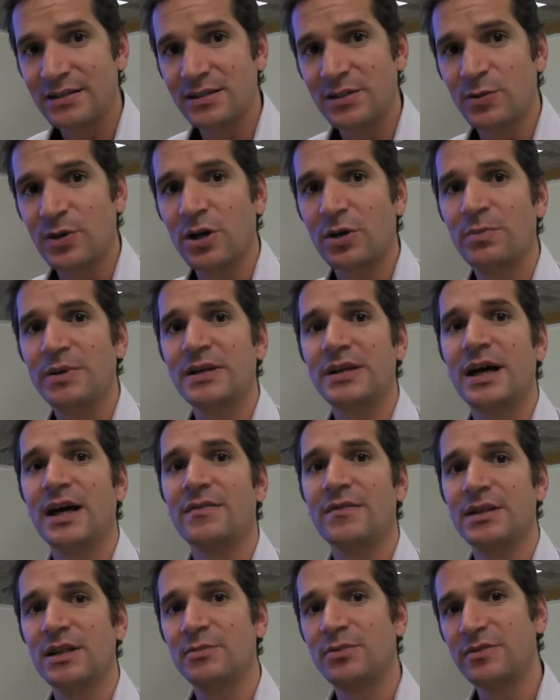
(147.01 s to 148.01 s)
so we're hoping to
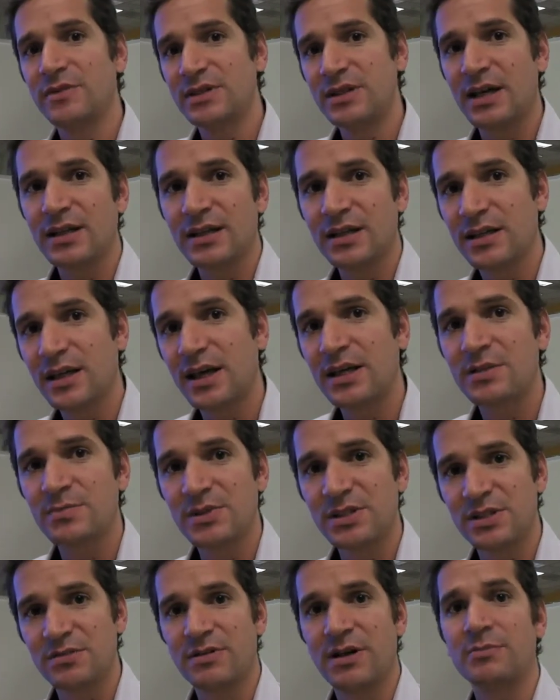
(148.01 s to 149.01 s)
have a number of tech
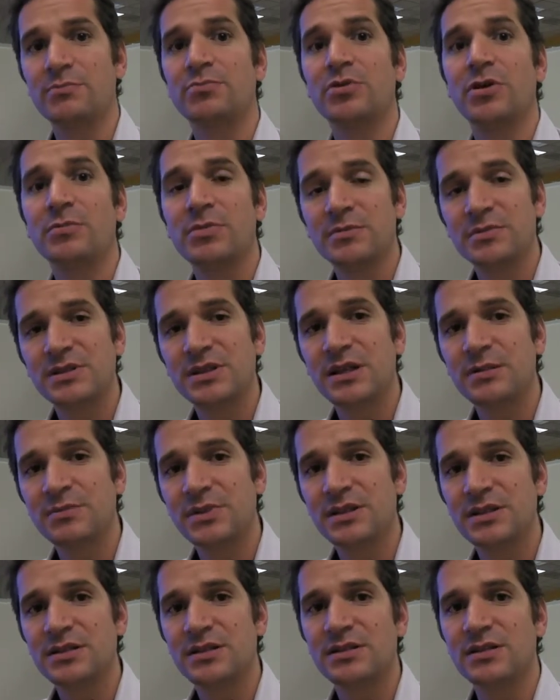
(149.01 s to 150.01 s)
engagements around problem
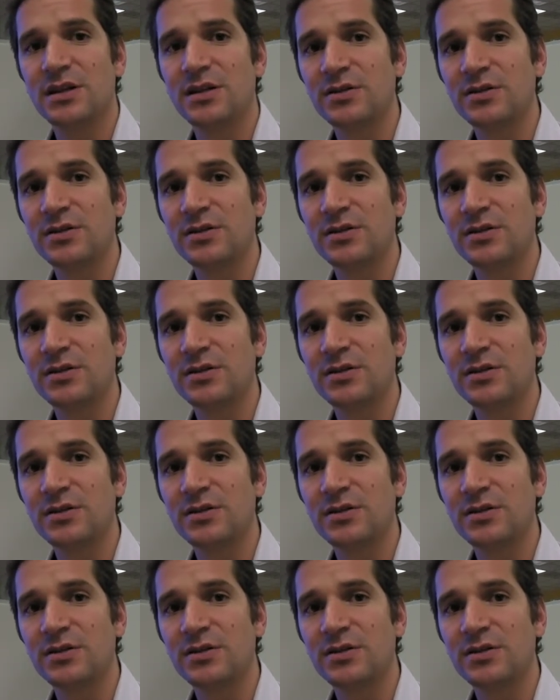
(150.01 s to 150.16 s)
statements.